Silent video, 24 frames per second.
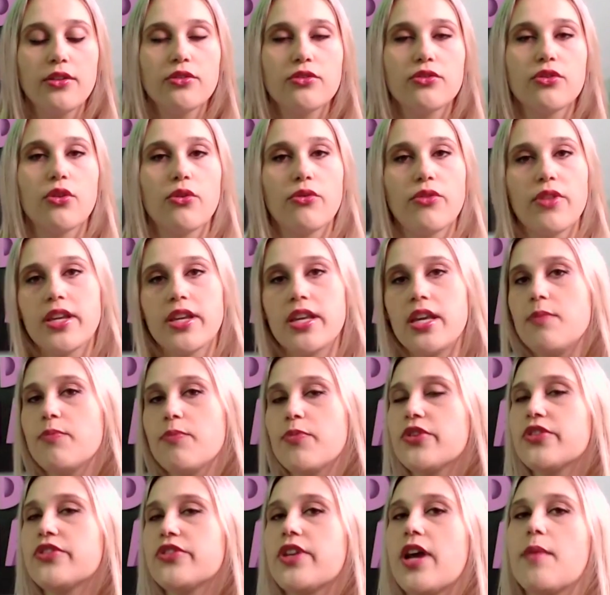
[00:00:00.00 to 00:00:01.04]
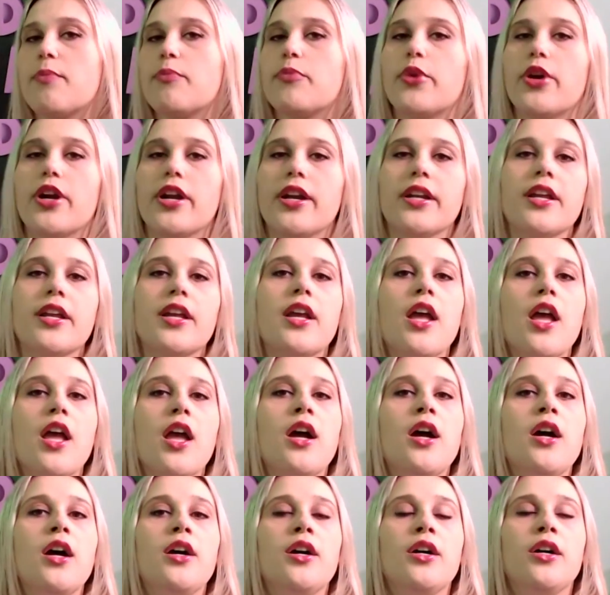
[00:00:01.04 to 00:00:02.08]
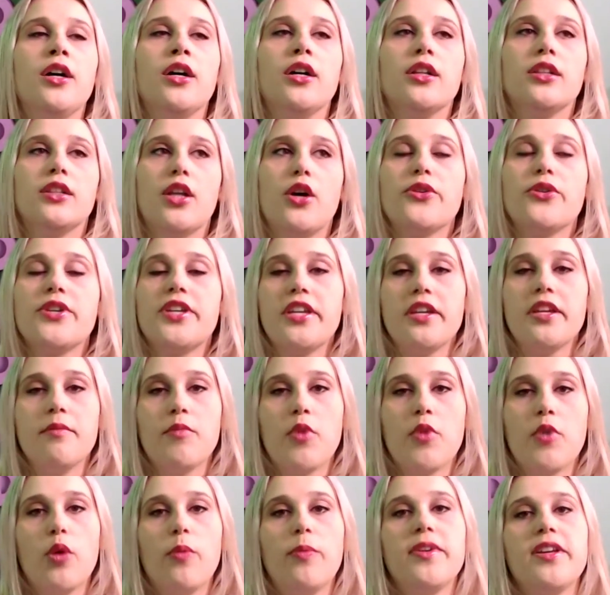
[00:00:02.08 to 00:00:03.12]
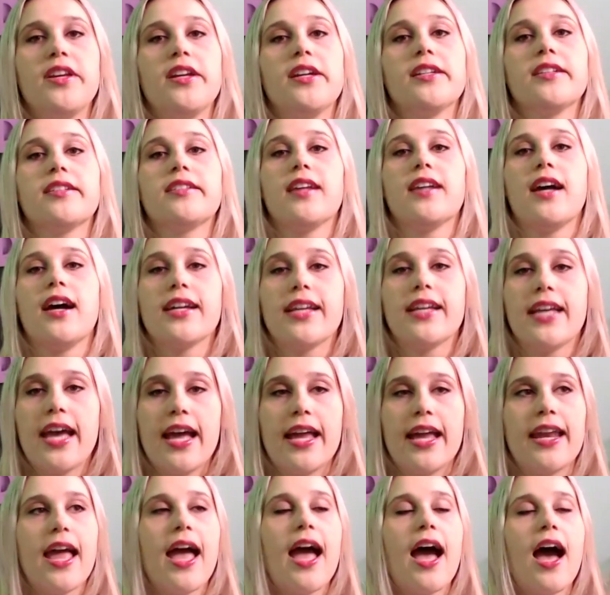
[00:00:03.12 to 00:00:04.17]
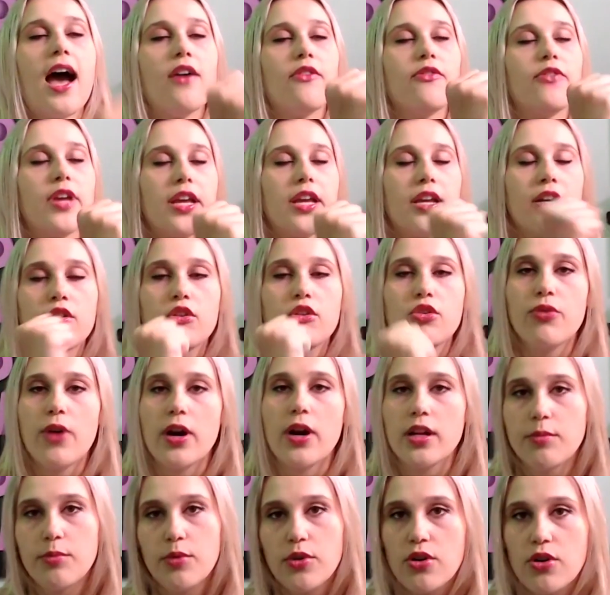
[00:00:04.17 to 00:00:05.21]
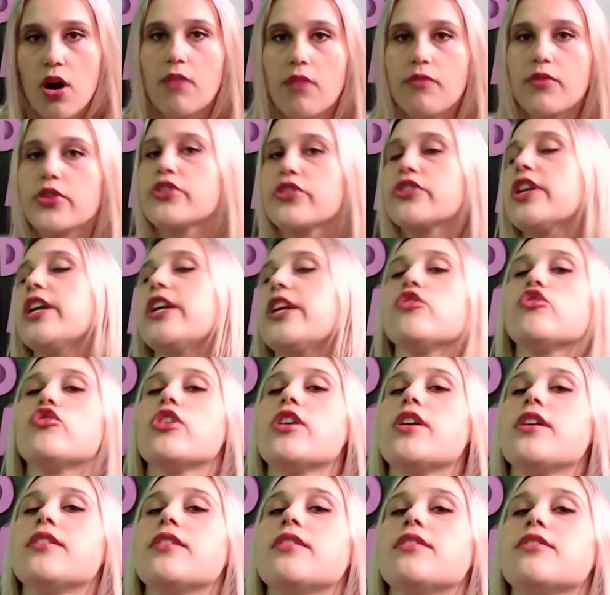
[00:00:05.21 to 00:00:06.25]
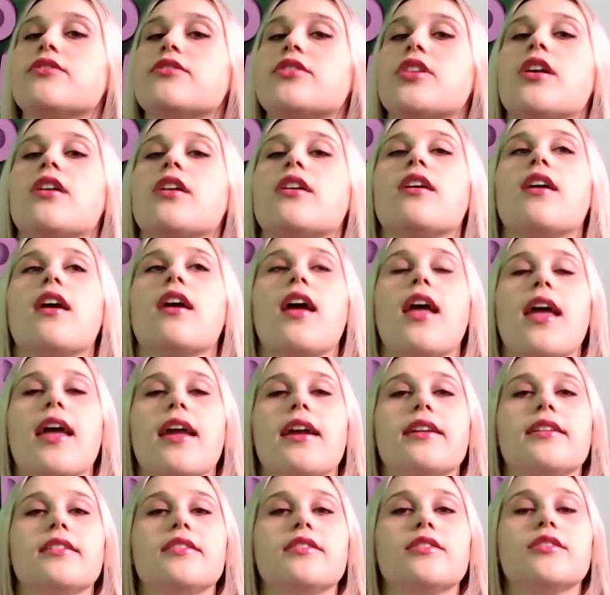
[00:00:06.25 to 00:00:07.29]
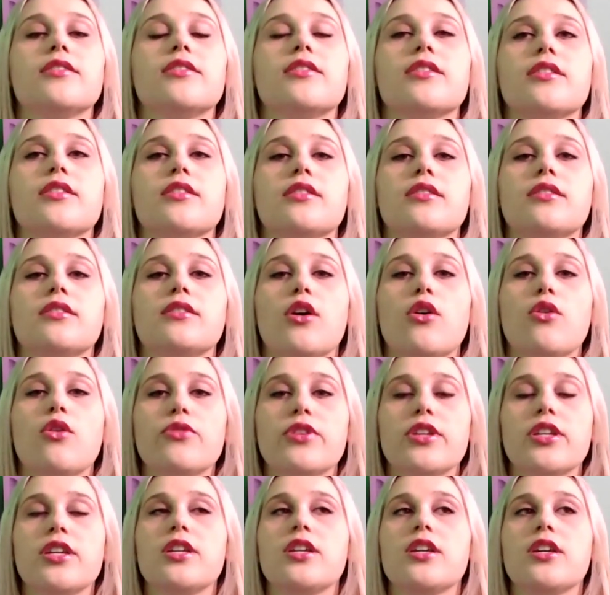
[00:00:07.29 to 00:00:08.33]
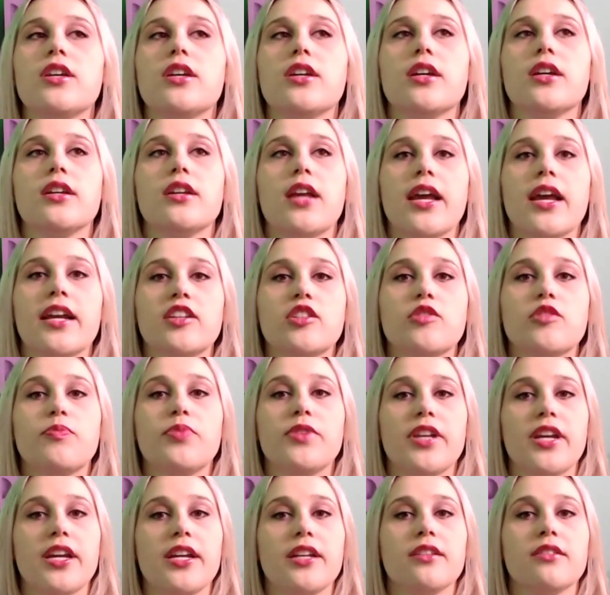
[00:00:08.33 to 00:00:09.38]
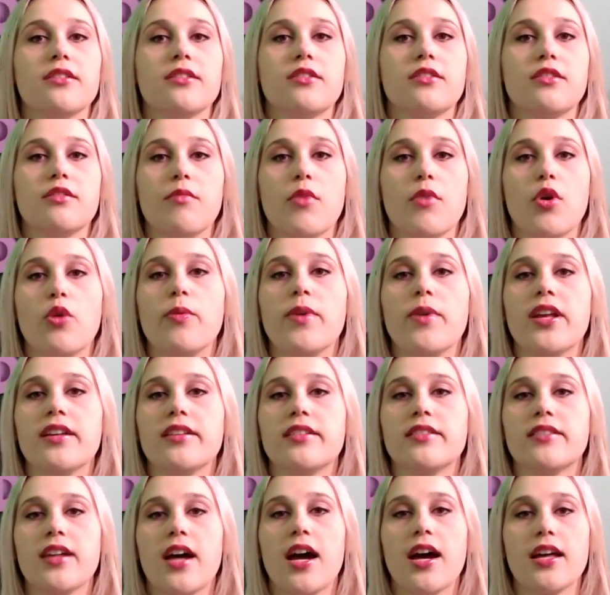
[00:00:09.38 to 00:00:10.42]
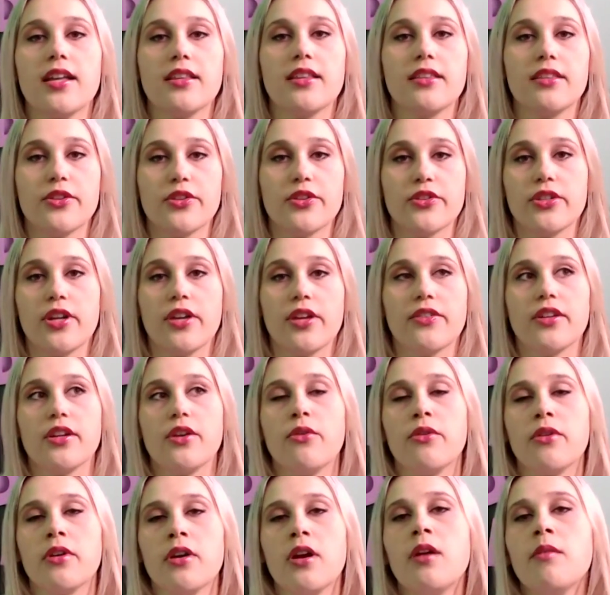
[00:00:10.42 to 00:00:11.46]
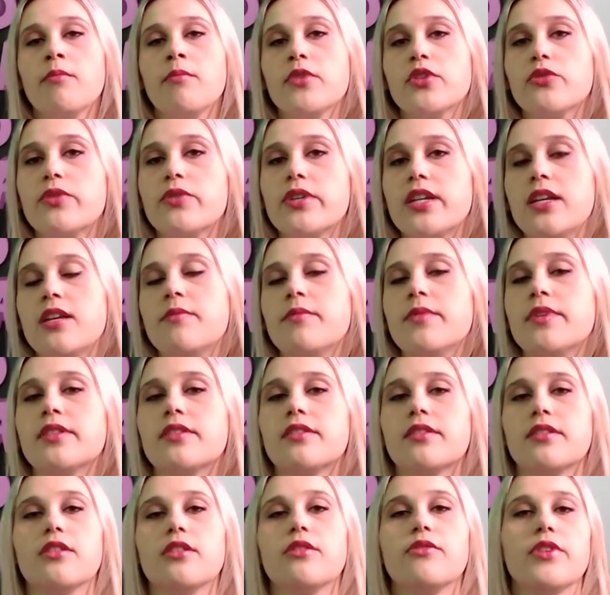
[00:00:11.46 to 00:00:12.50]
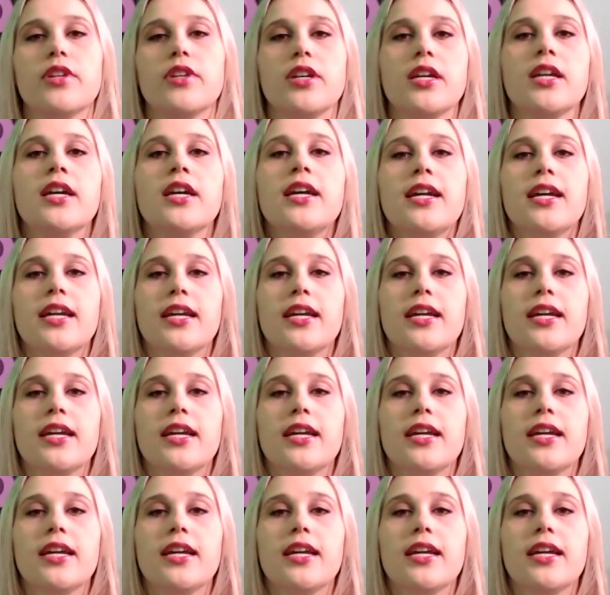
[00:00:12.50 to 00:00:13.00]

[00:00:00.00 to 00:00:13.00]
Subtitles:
So they keep her separate. Loki and Mobius, again, have incredible conversations, and Loki explains to Mobius that there's nothing going on between him and Sylvie.